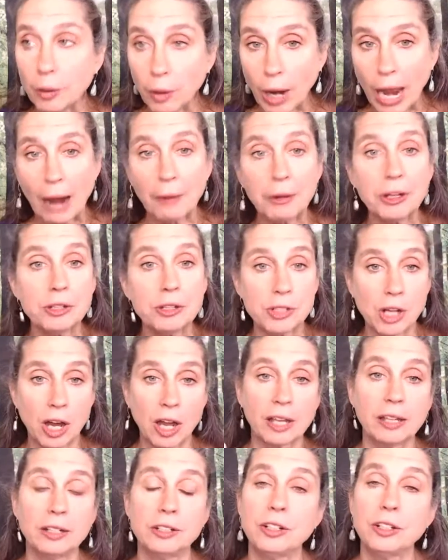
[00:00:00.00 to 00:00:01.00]
How are you
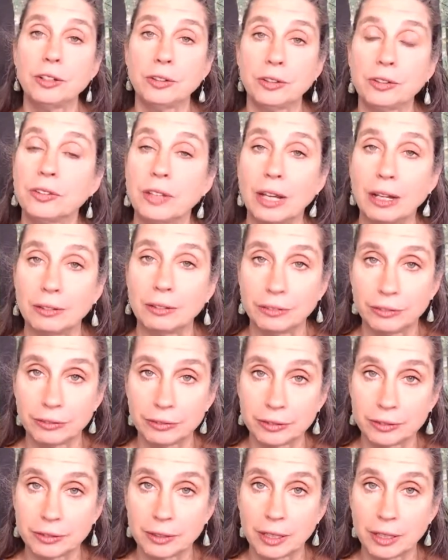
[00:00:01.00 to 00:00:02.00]
talking to yourself?
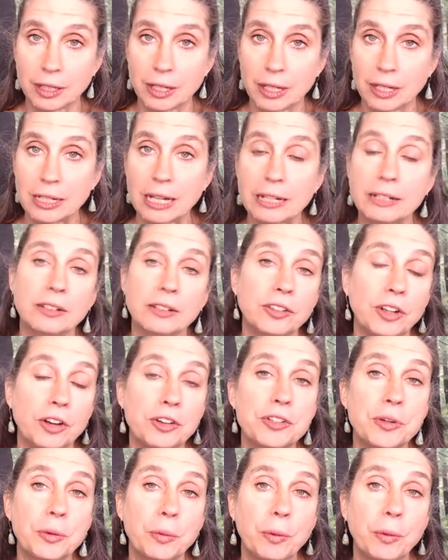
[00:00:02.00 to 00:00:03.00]
And to start
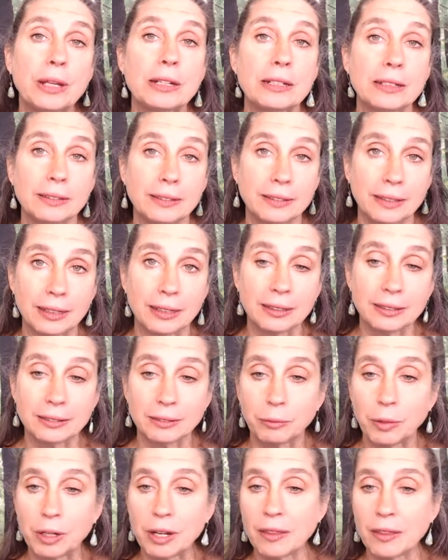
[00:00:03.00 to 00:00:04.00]
to witness it.
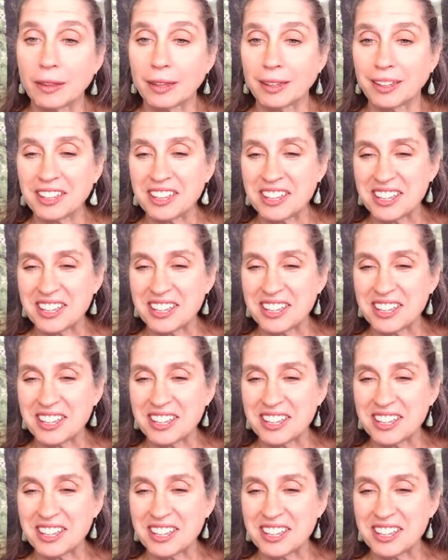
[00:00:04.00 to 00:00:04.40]
And one of the